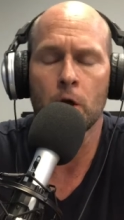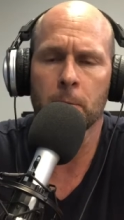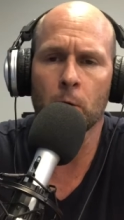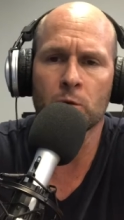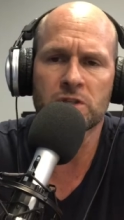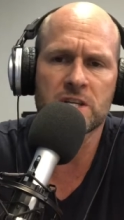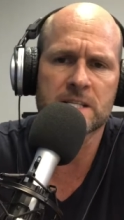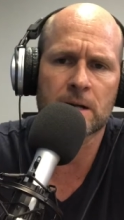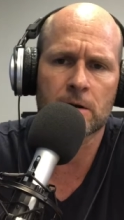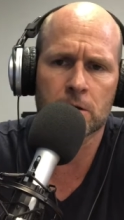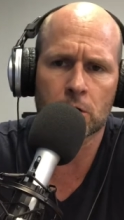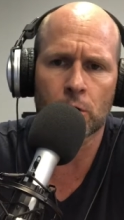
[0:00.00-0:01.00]
But when she
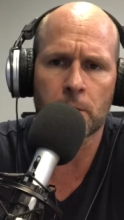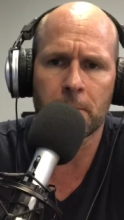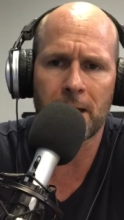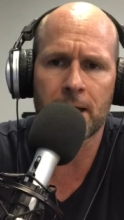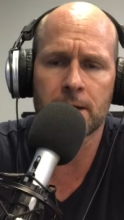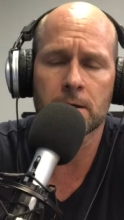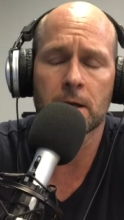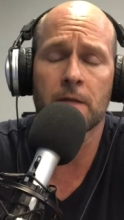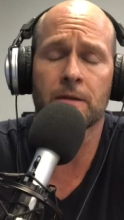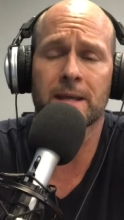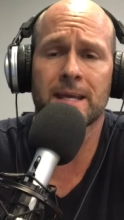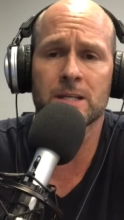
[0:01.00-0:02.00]
started to go to bed
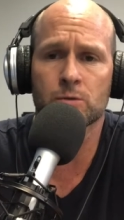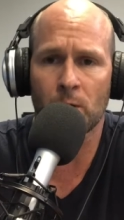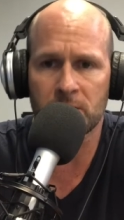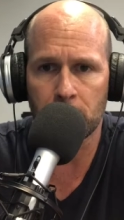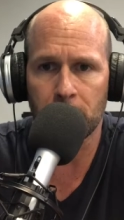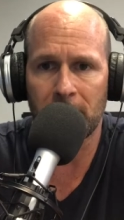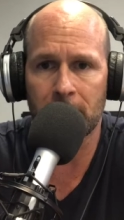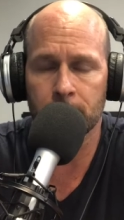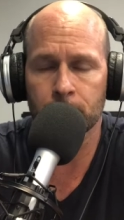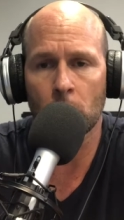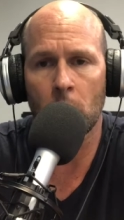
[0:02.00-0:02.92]
and the kids went to bed,